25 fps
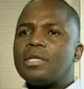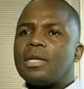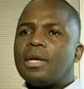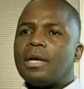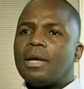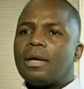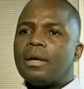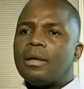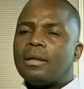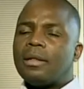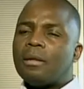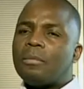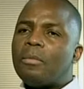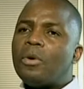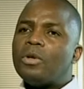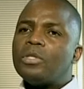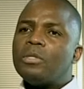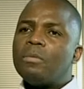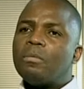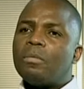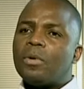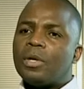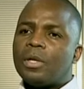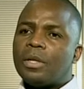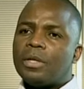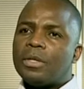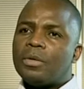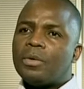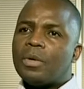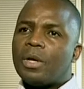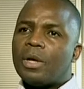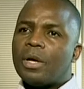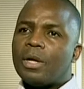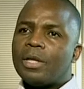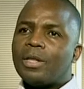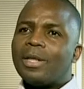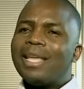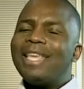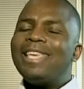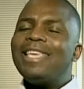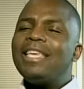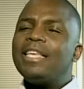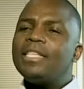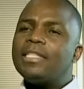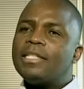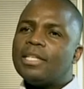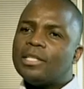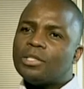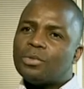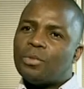uh, the most important, uh, the
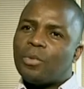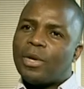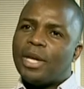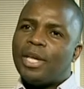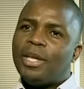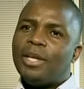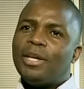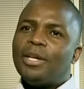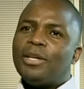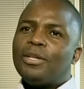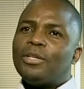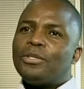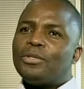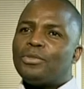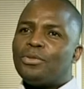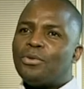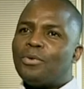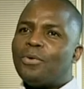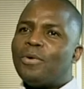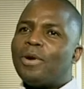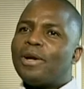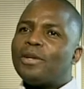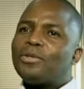easiest way to uh,